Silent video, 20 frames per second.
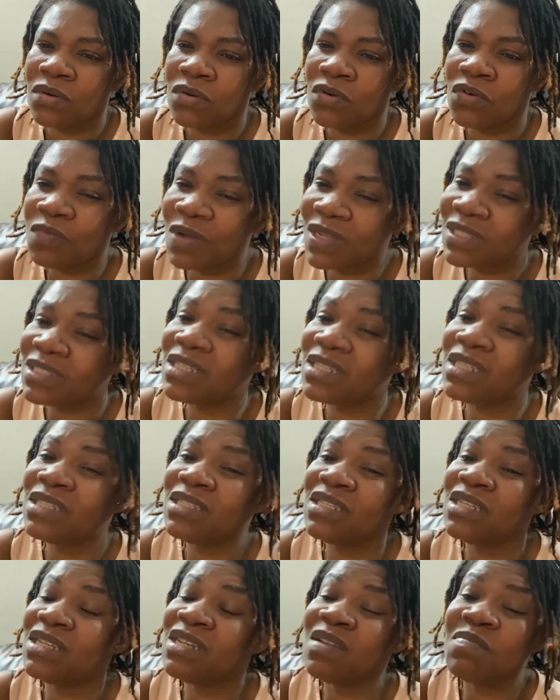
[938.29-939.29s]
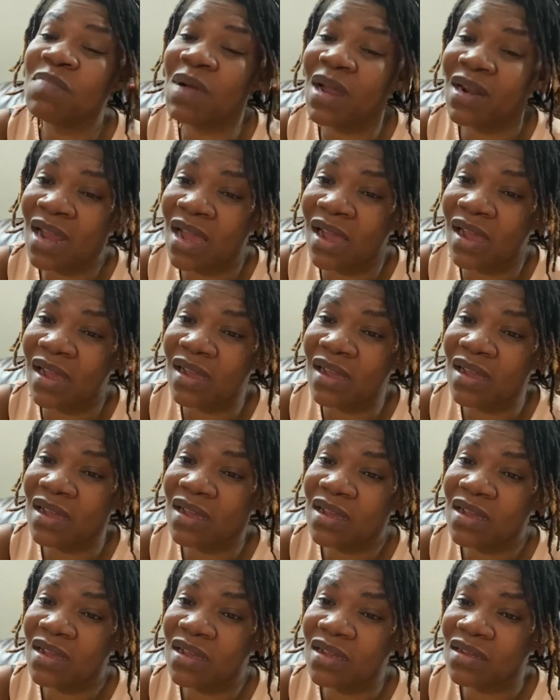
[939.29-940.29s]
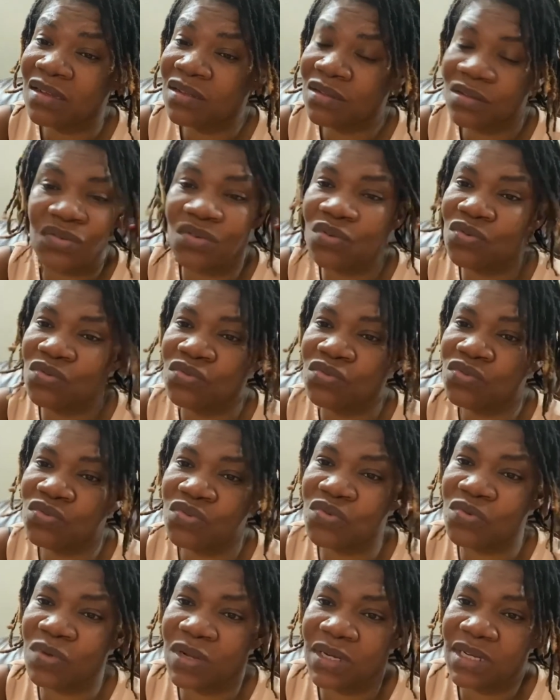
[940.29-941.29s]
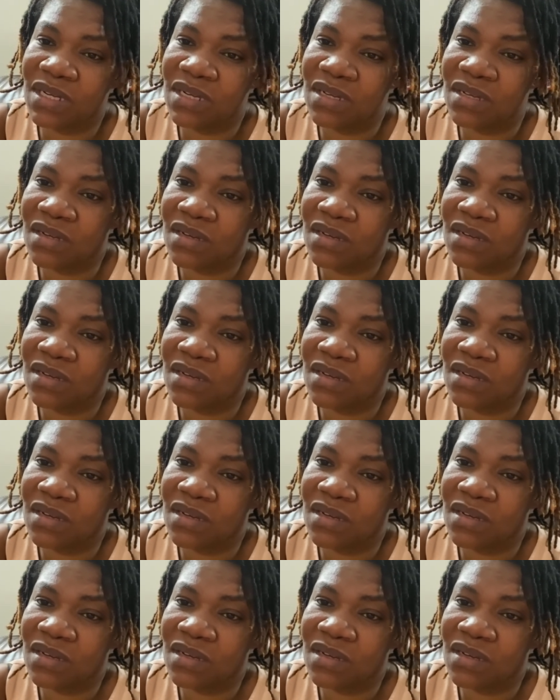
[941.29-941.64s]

over cheating nipana. Don't do it.